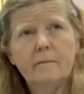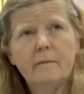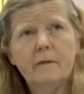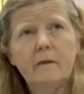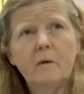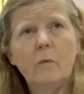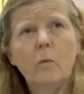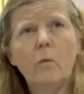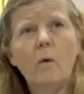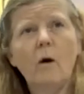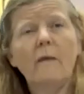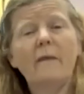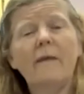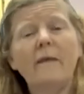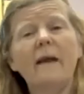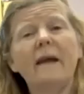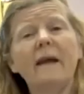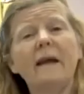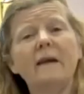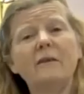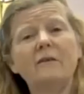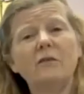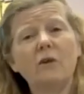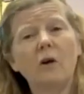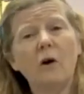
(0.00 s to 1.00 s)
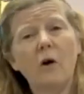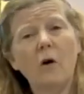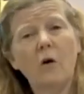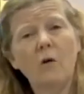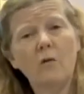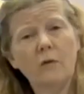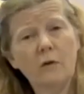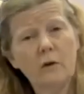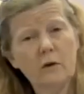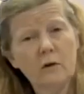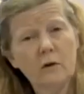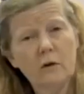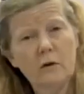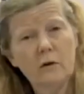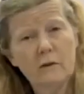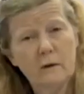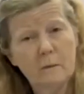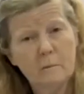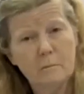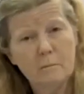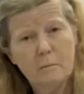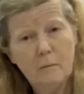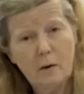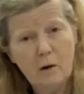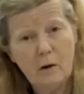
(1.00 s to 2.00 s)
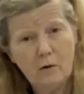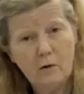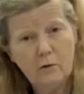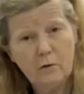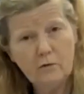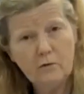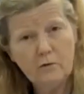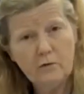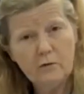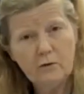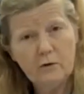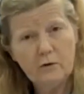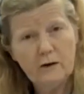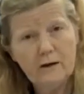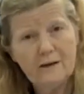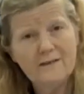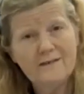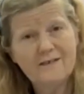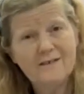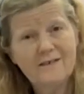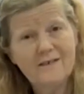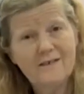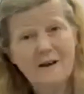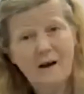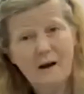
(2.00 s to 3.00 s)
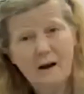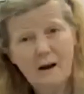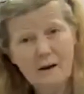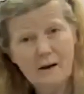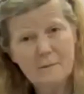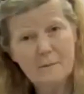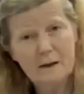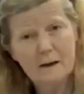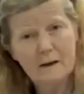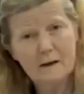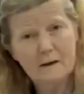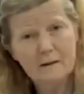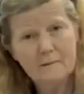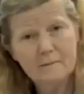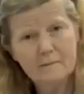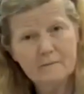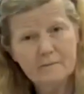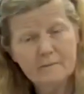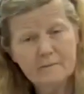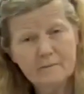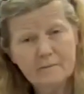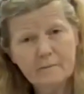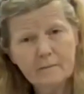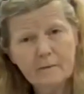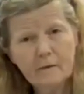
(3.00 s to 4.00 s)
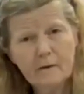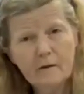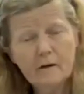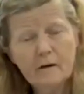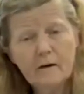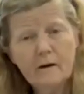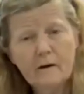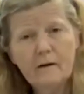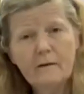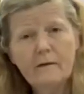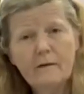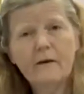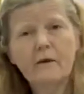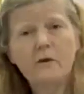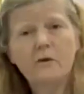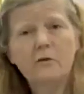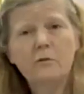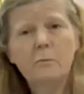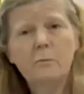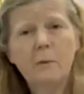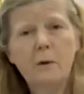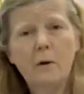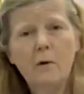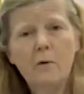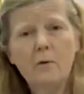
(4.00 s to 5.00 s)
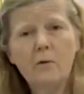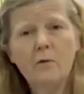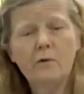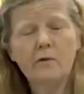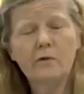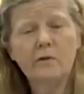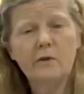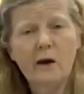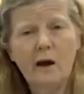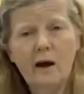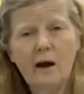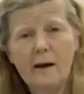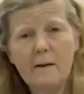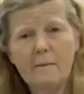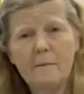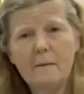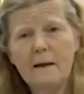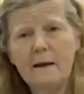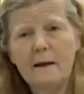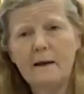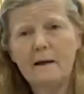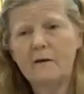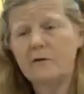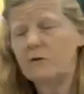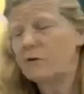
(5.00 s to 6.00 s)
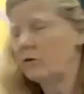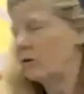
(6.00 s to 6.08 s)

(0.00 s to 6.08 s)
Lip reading: The one that gets overlooked the most is timing. There's both timing in